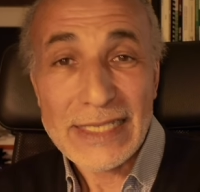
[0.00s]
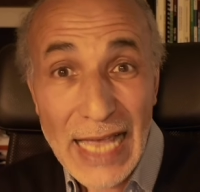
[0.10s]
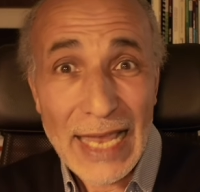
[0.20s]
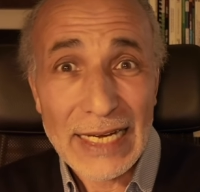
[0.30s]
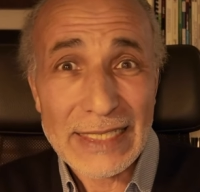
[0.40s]

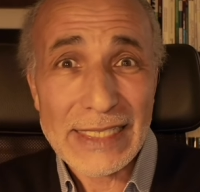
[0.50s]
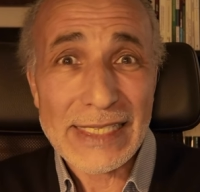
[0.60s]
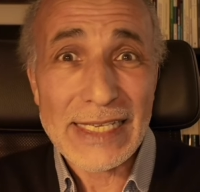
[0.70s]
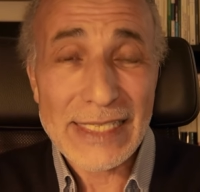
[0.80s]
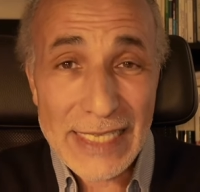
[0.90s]

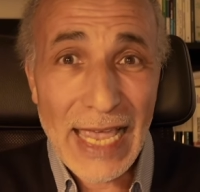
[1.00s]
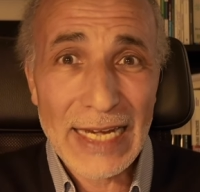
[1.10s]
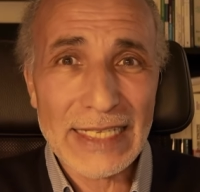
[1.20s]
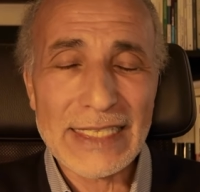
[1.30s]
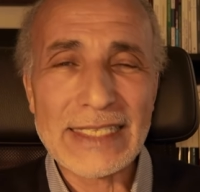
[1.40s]
silence,
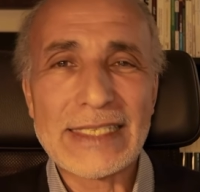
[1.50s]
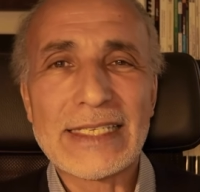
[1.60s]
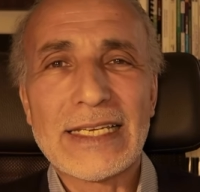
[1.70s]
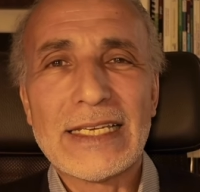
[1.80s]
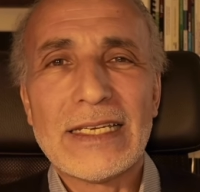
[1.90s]
silence.
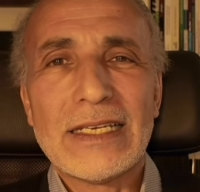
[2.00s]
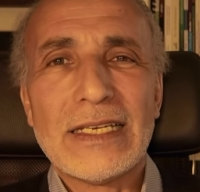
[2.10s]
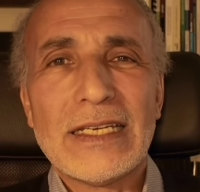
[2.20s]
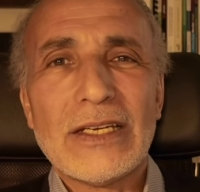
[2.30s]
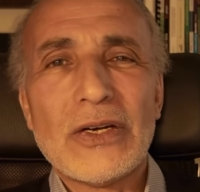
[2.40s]

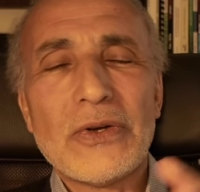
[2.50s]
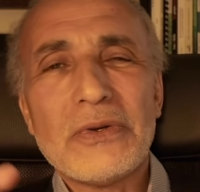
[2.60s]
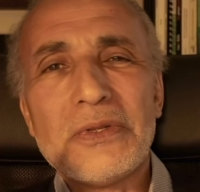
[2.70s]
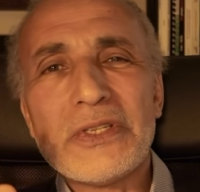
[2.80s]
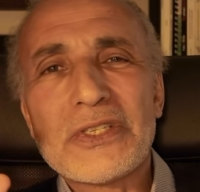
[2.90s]

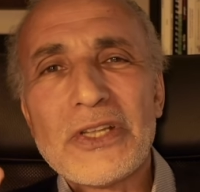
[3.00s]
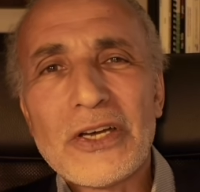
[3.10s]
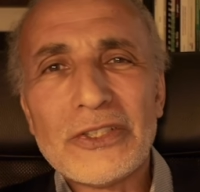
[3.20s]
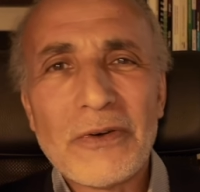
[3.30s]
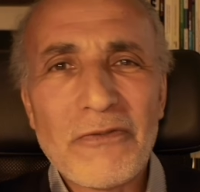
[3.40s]
Oh, it's
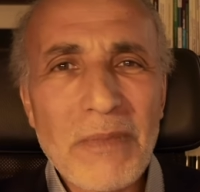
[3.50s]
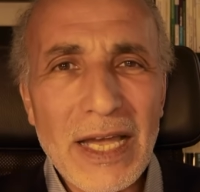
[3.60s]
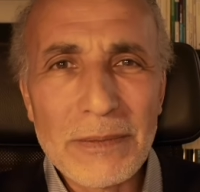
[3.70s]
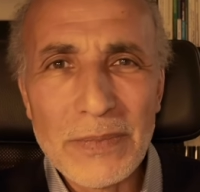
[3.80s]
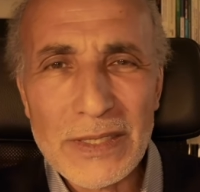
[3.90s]
none of
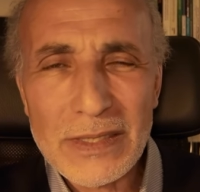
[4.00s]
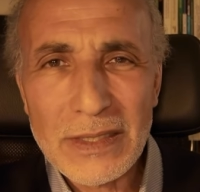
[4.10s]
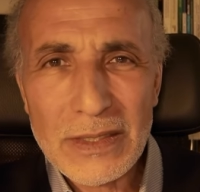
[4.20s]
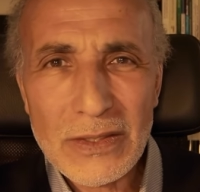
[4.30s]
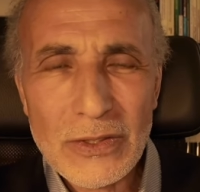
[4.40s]
my
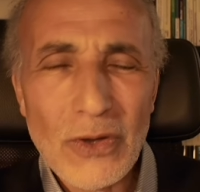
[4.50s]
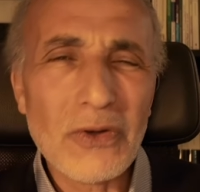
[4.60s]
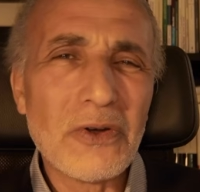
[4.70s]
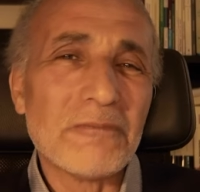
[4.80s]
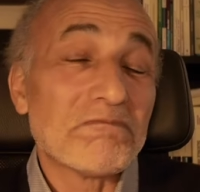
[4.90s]
business,
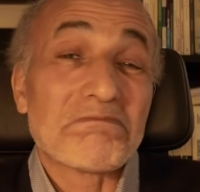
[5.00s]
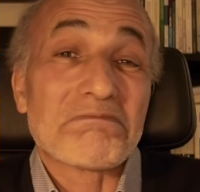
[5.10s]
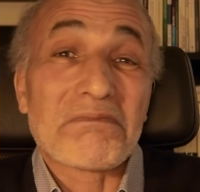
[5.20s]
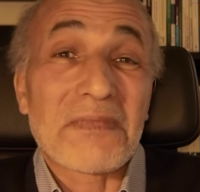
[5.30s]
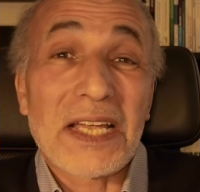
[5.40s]
or oh,
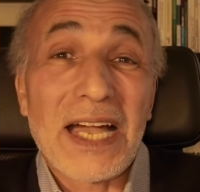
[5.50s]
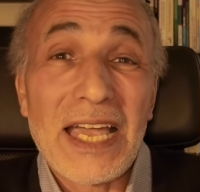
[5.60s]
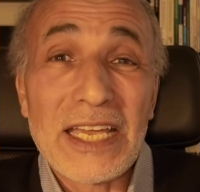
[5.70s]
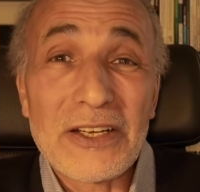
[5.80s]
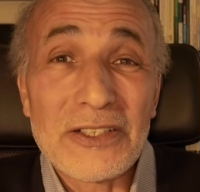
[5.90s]

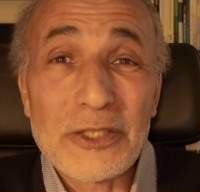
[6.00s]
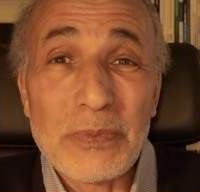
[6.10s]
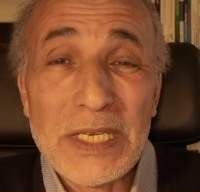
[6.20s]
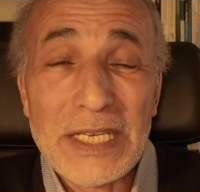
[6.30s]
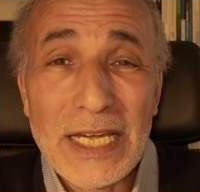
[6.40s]
I can't
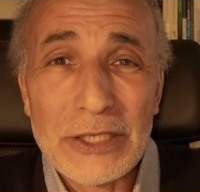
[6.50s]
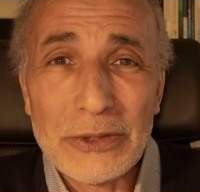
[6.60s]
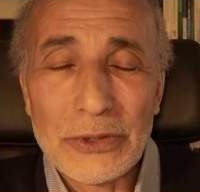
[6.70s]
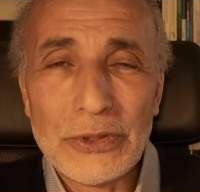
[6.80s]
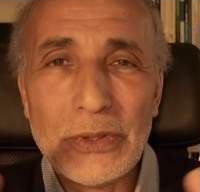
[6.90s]
speak, I
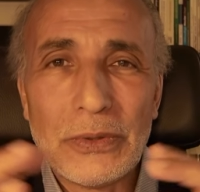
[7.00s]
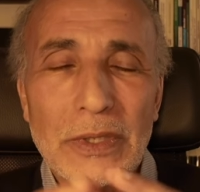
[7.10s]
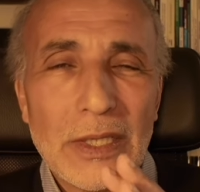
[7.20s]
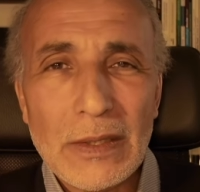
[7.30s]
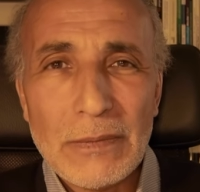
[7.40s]
don't know.
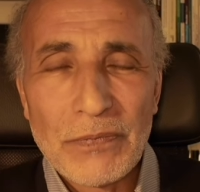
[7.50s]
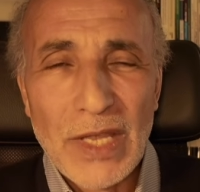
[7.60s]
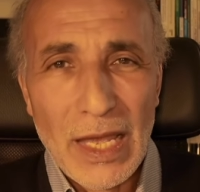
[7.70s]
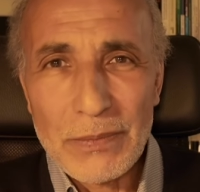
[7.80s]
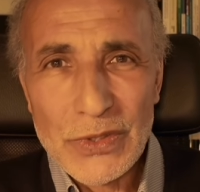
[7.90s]

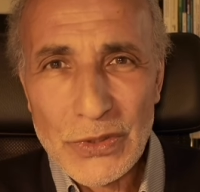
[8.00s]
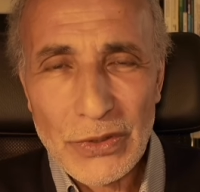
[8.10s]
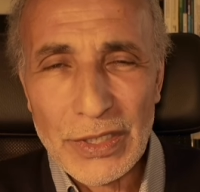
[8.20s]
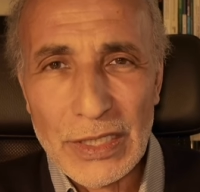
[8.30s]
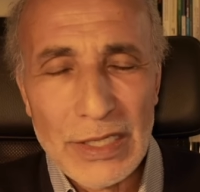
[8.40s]
I'm
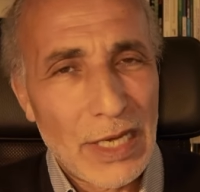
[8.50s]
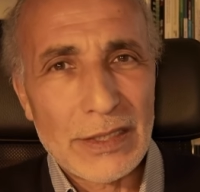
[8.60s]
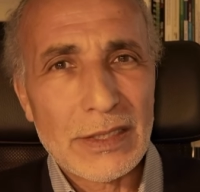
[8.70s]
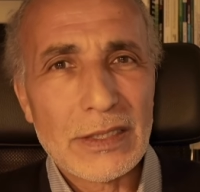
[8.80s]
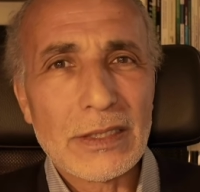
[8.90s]
sorry,
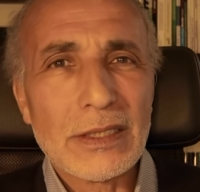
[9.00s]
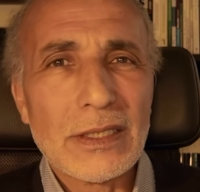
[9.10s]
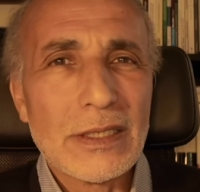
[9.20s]
yes,